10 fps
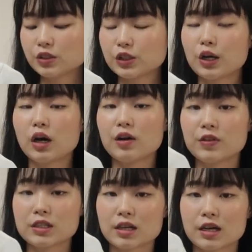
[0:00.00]
so I've
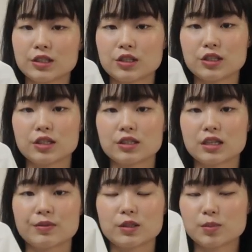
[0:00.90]
decided to just
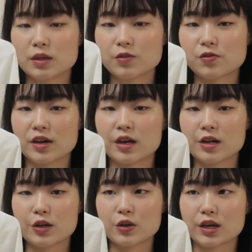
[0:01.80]
give it to my
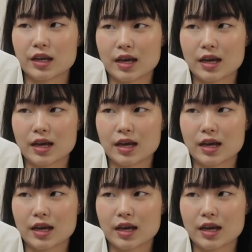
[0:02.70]
friend who can